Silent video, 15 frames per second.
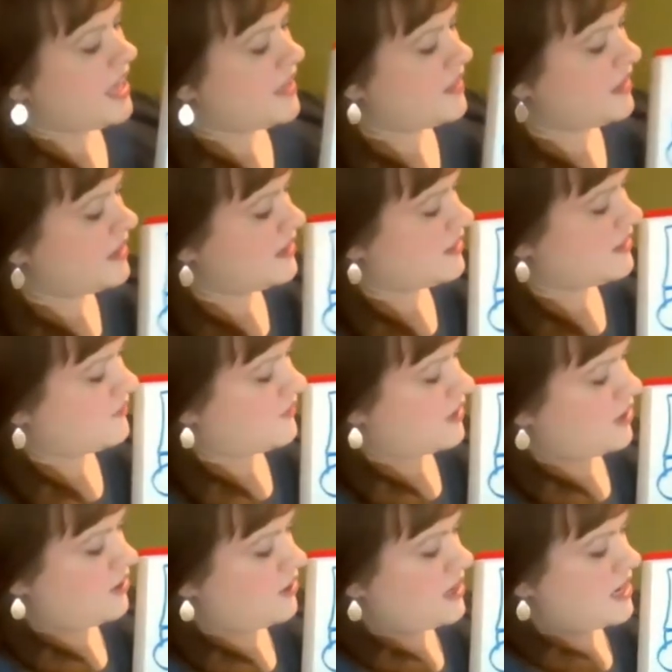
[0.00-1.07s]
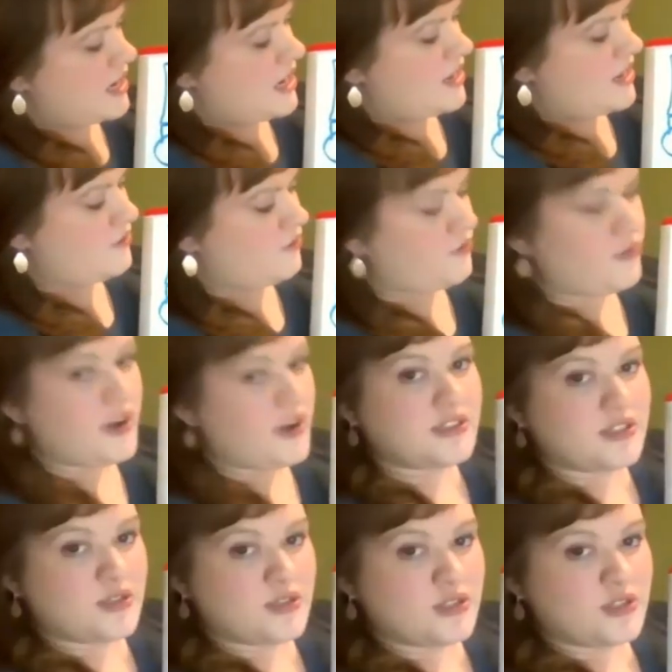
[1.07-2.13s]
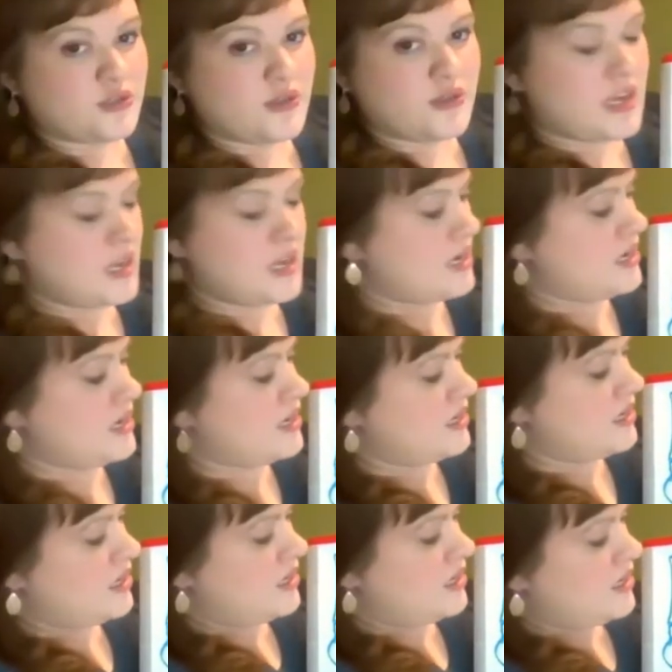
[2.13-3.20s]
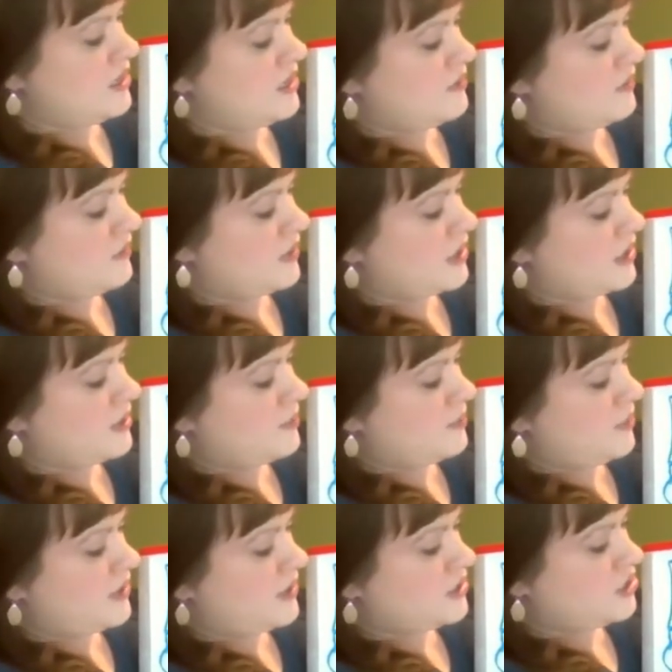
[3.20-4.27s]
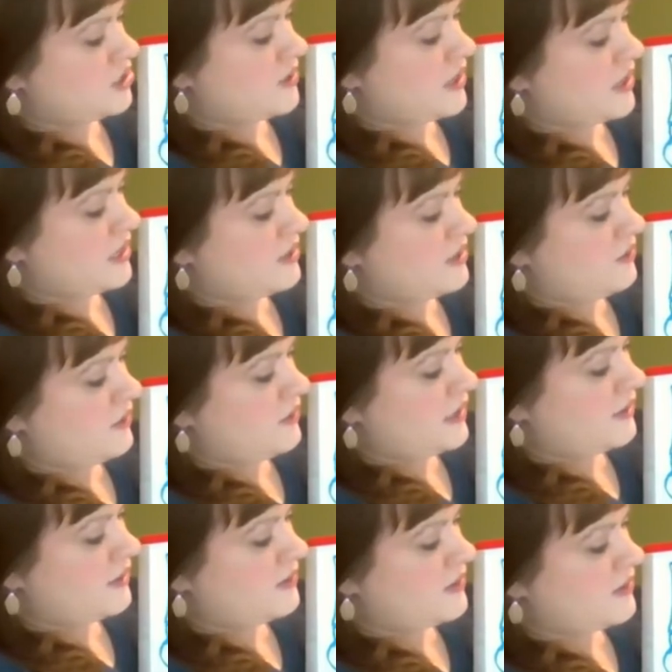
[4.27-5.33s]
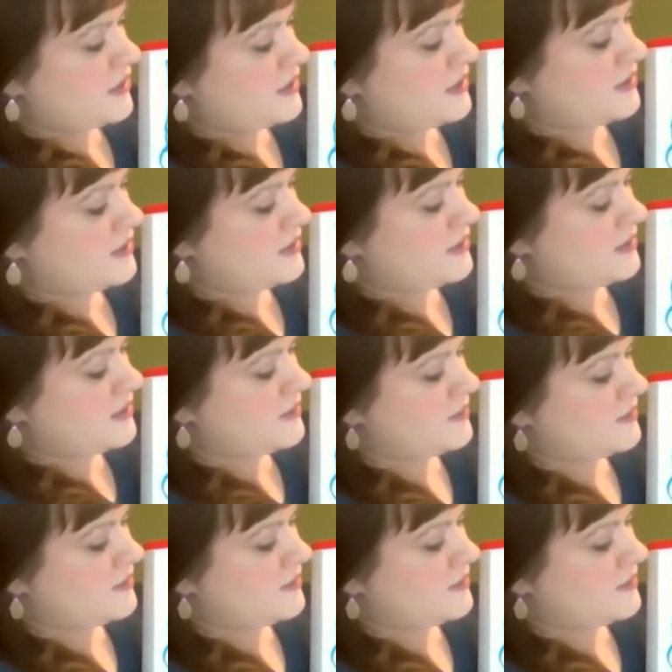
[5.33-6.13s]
And then at the very front of the train, we're going to put a triangle like this.